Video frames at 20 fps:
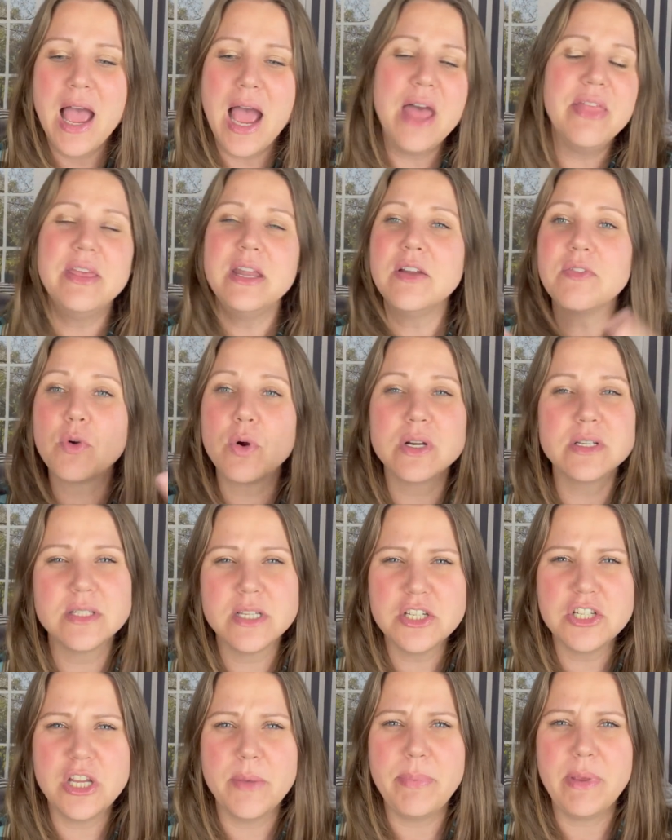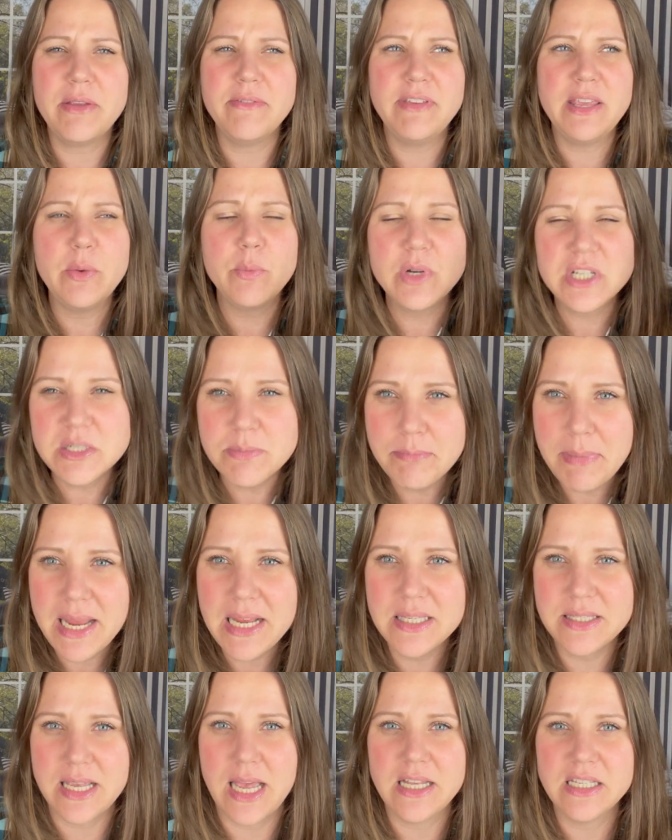And then of course the shipping fee, which
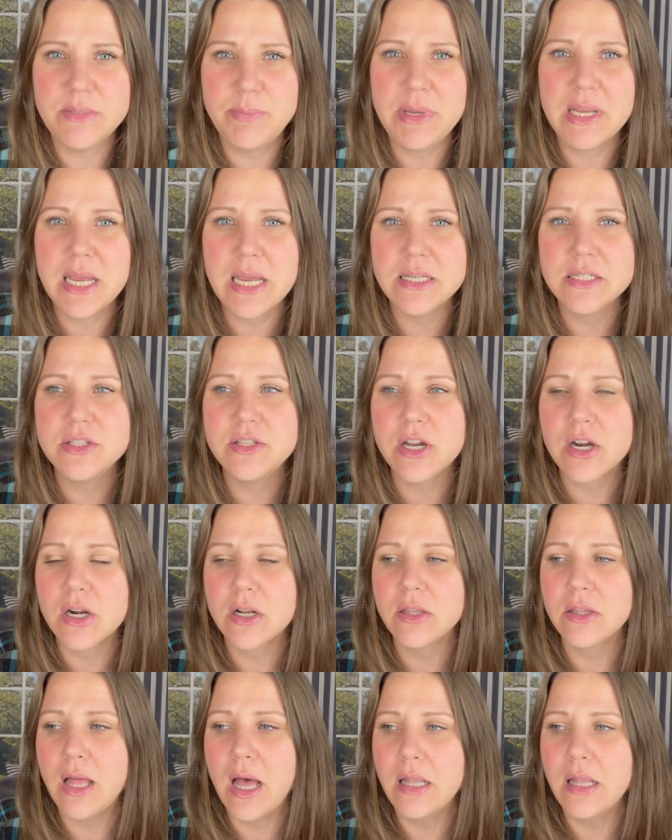makes sense because they're